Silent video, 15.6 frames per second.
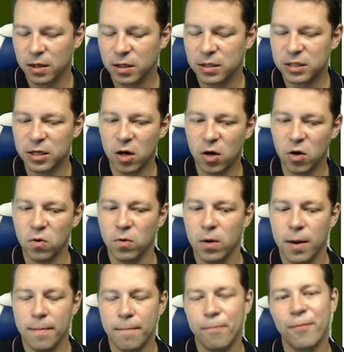So
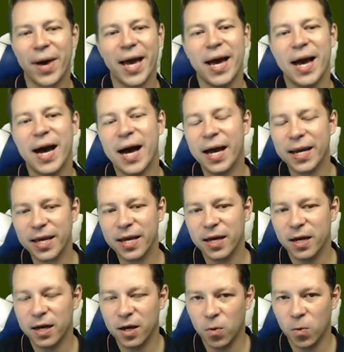my
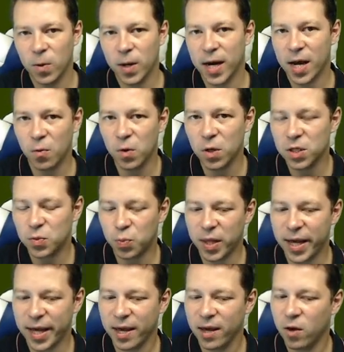idea when I was
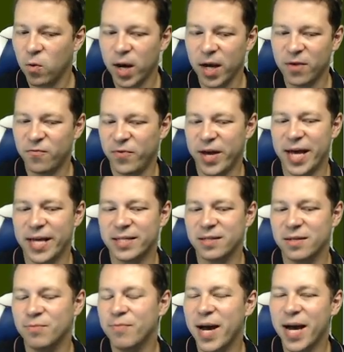playing quite fast,
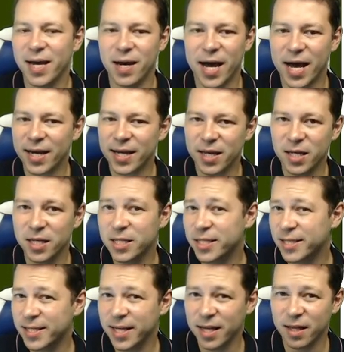and my idea
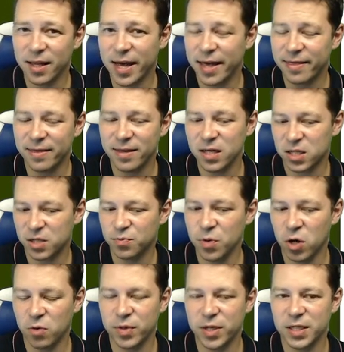still at this
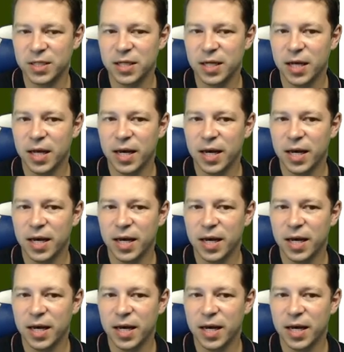moment,